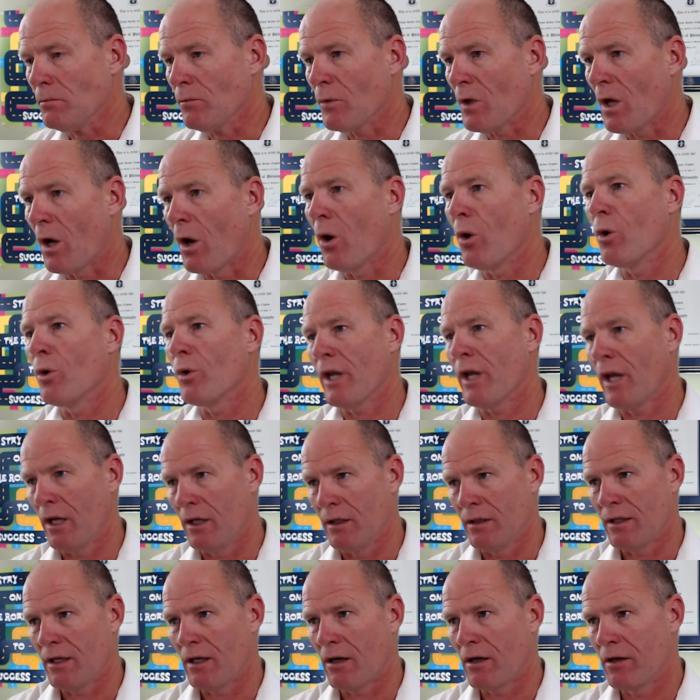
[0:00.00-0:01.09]
Okay,
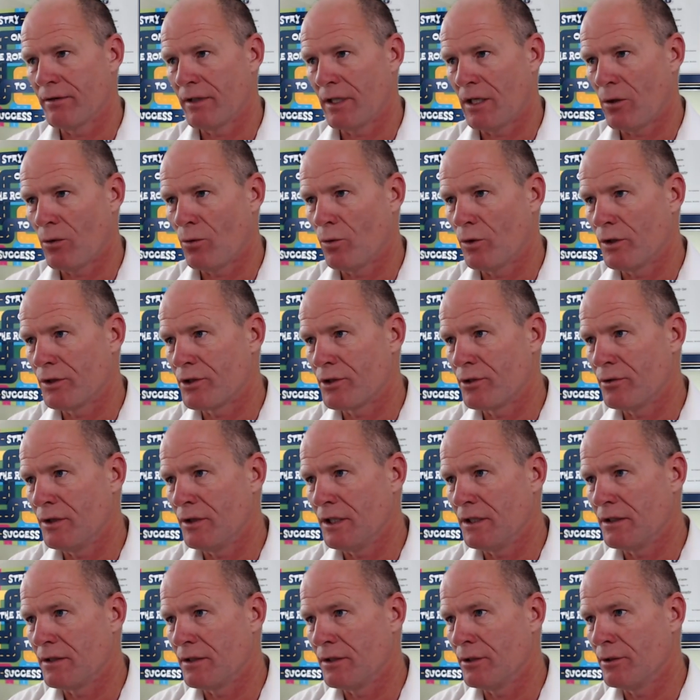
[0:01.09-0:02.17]
Carvel, what you
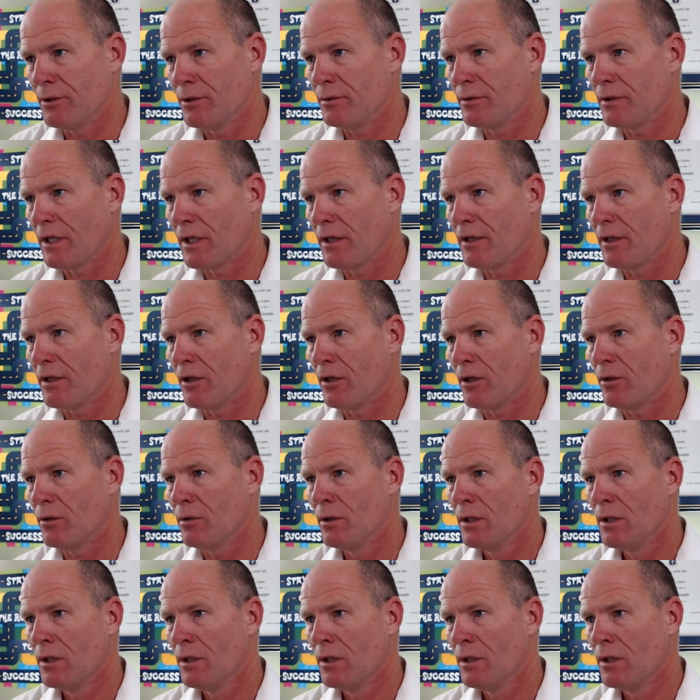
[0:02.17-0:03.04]
need to do, there you go.